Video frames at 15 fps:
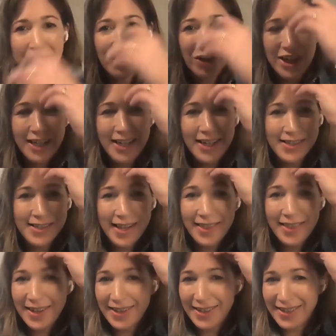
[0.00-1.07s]
is a genius
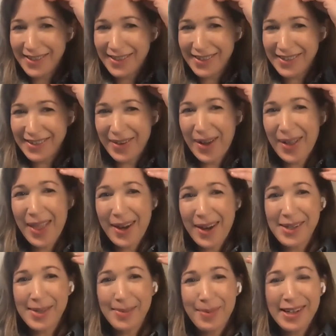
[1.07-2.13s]
at this, so I'll let
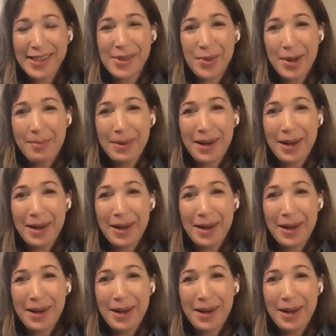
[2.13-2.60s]
her speak to it,